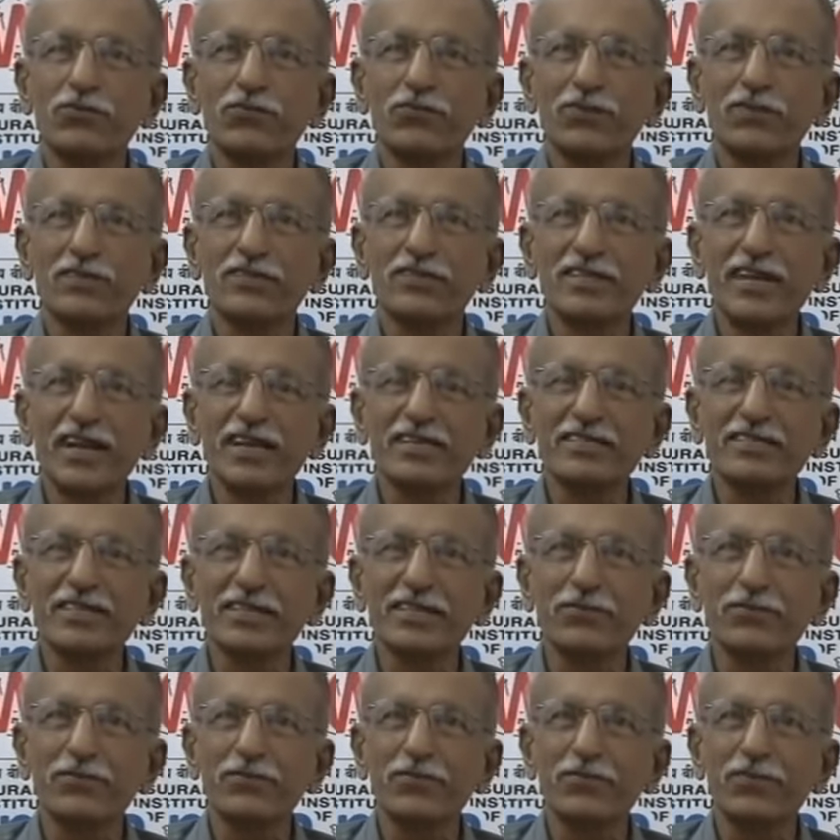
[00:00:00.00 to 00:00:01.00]

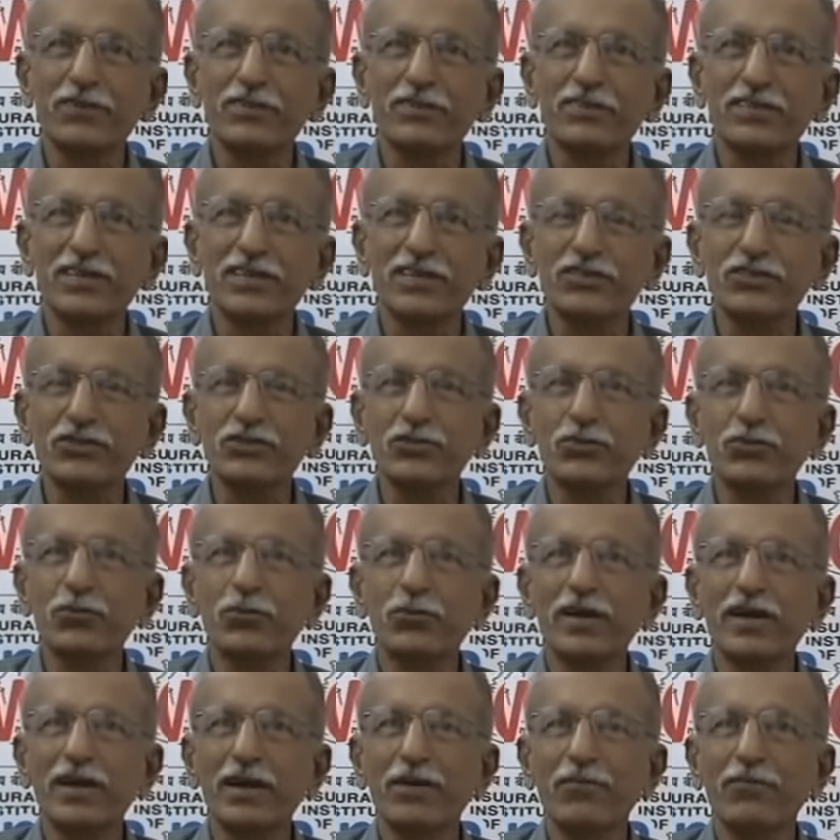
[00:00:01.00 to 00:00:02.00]
GIC ceased to
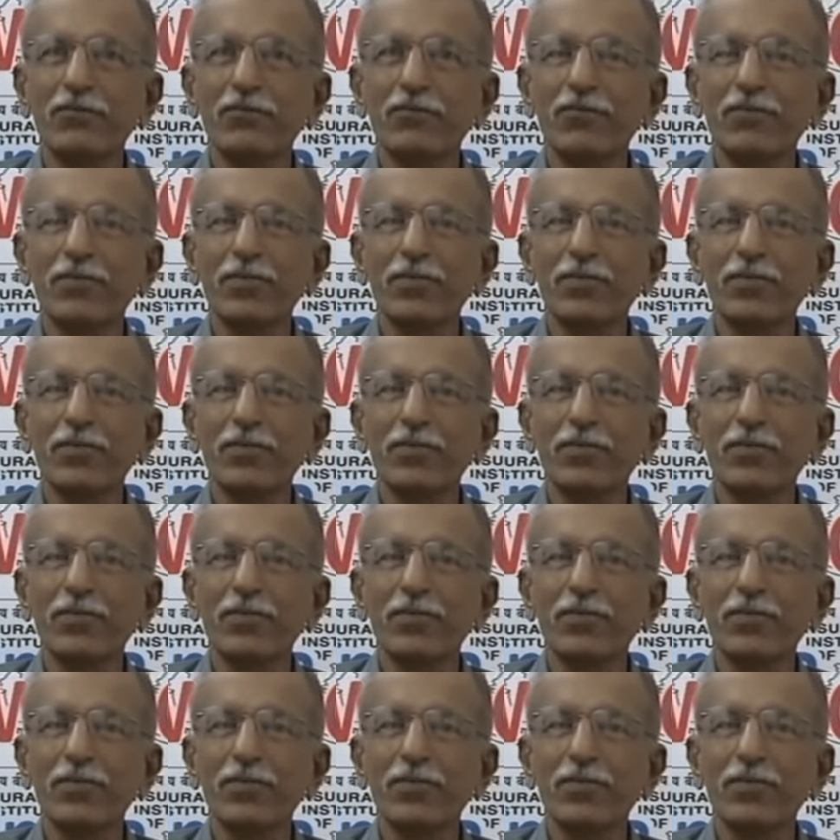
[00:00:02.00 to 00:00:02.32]
become